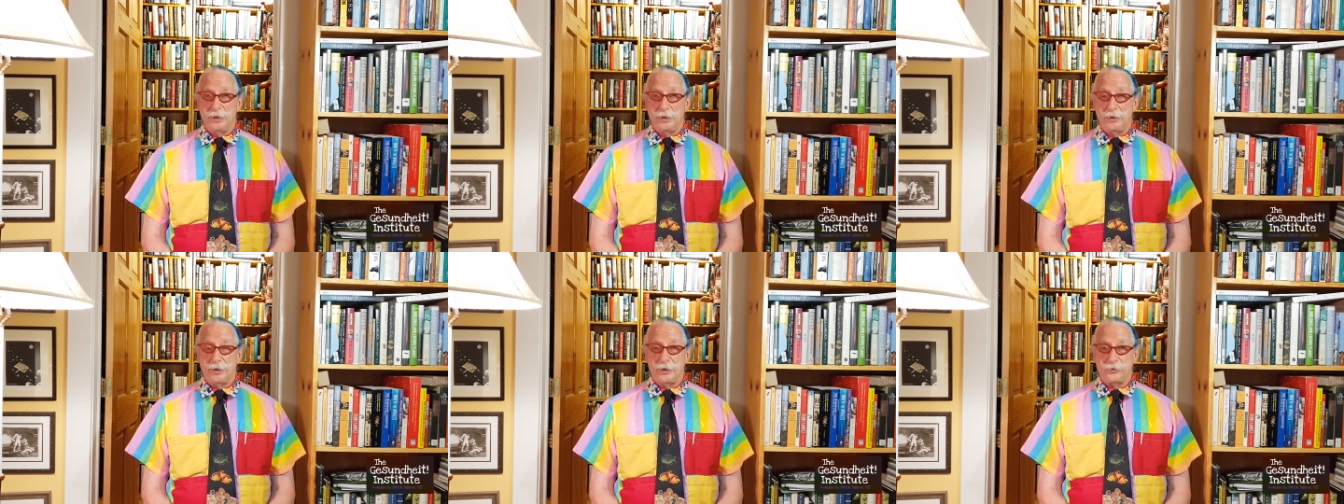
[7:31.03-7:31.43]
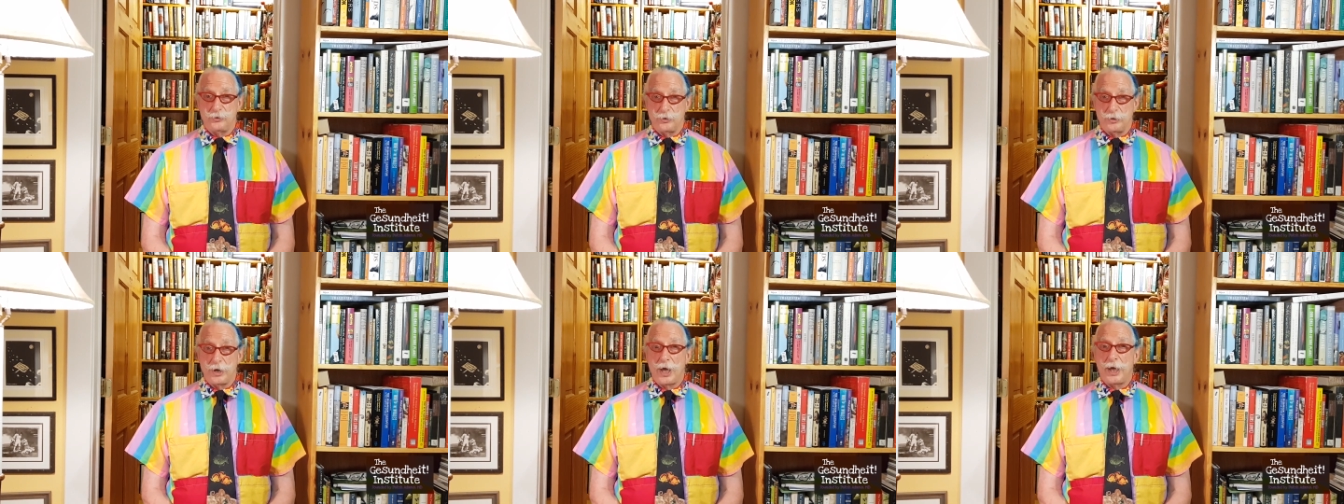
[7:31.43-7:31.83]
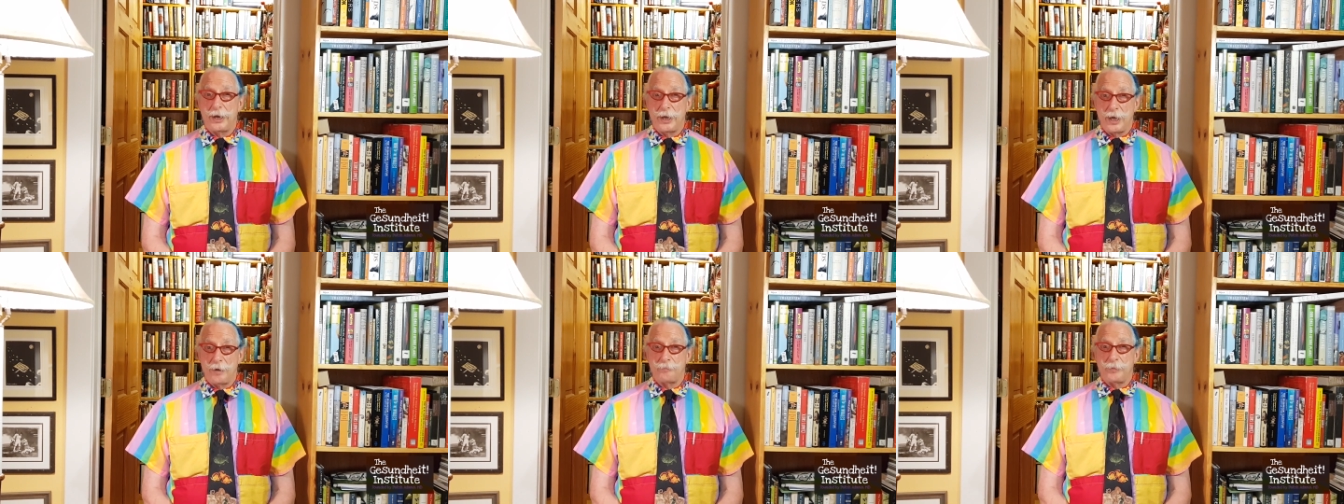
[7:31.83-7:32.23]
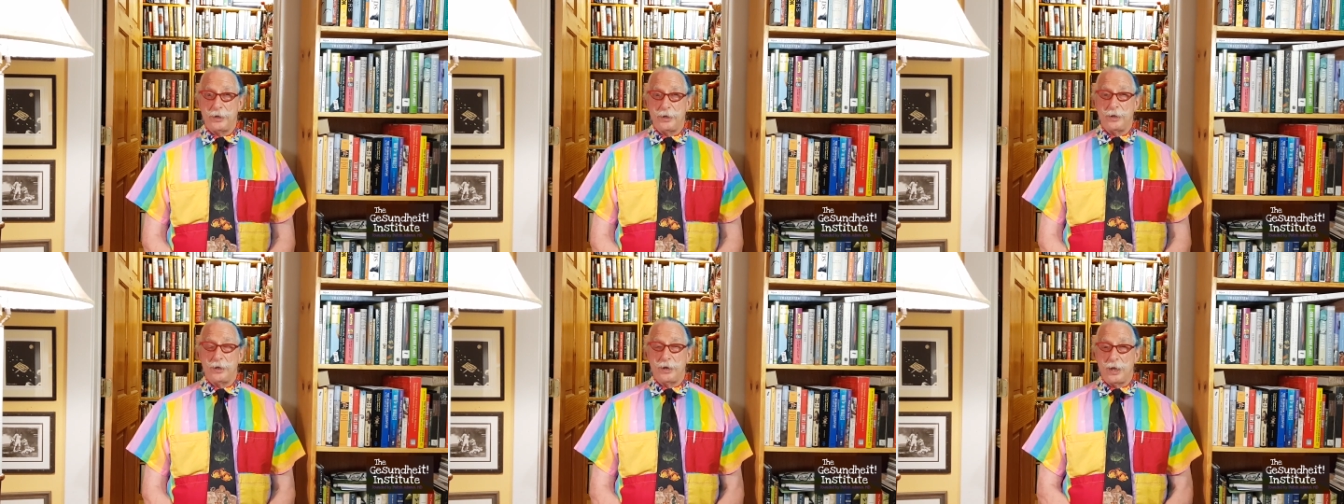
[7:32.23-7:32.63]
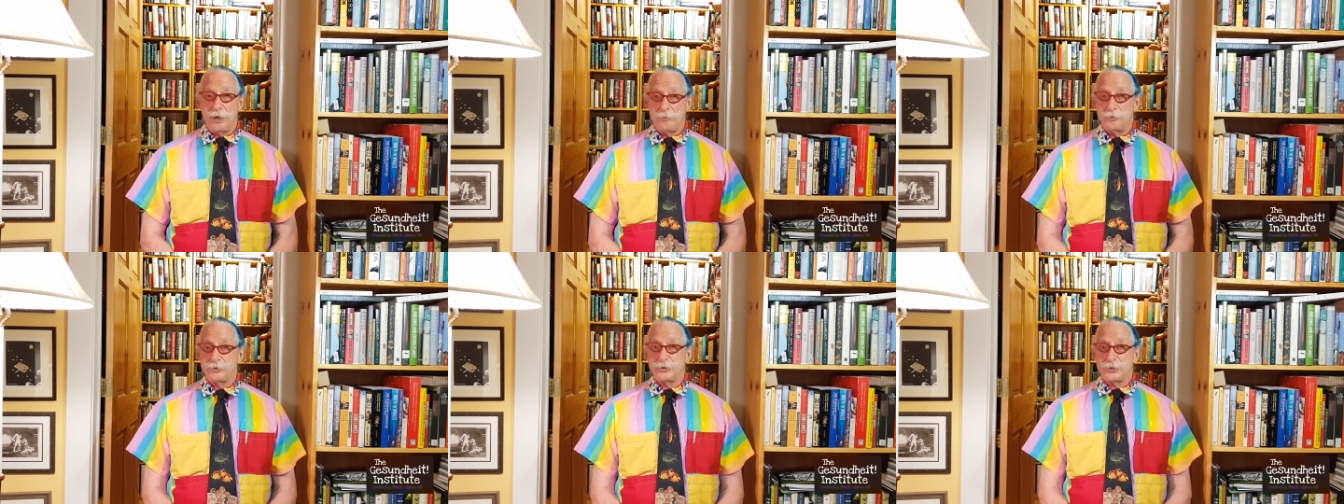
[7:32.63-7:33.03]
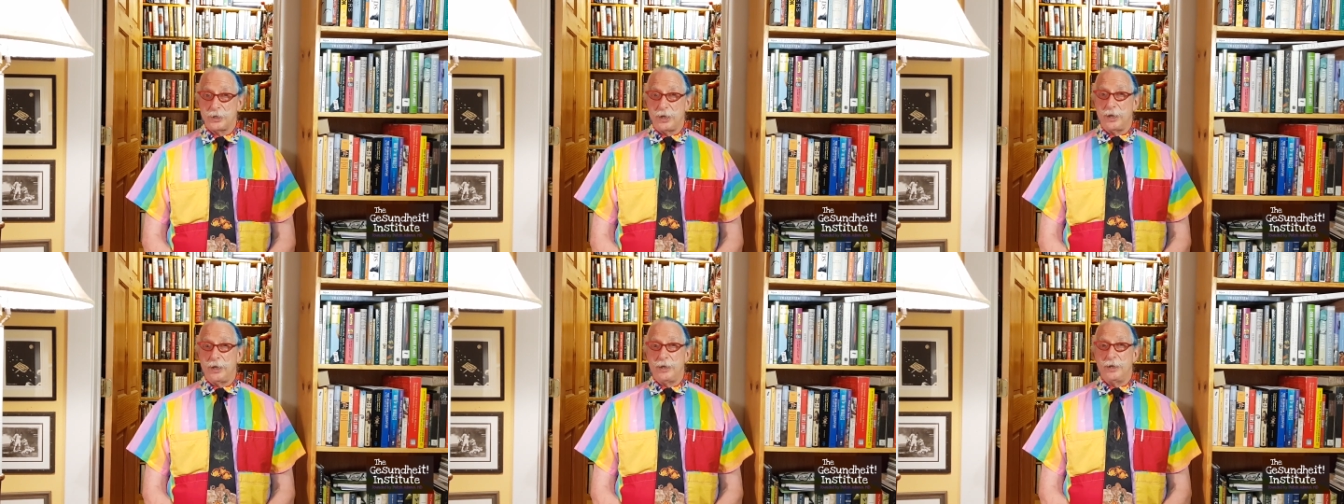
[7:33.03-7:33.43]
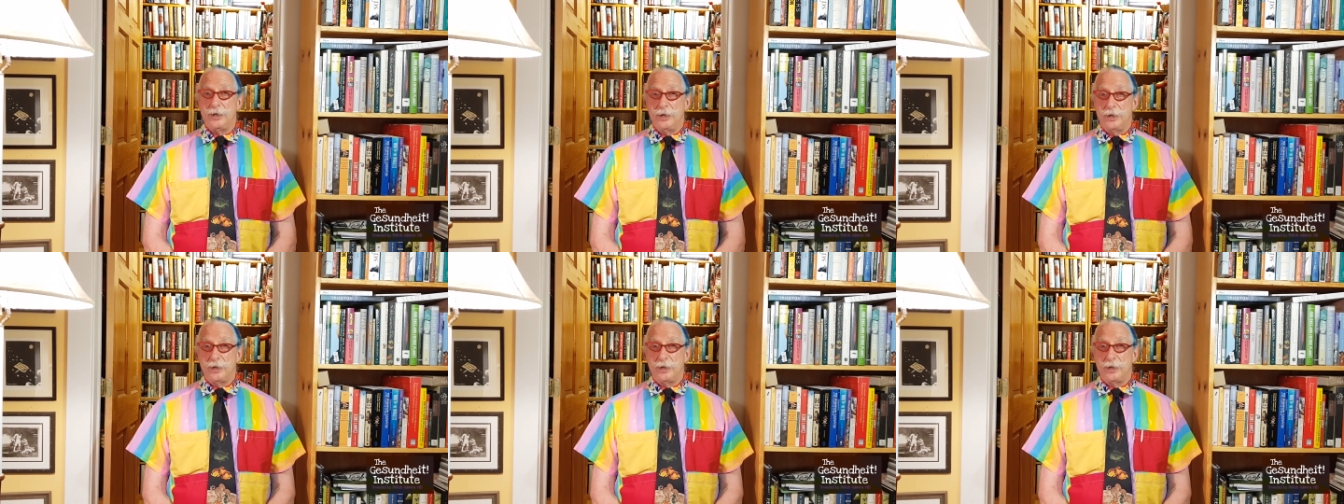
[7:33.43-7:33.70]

that you're not happy and i would say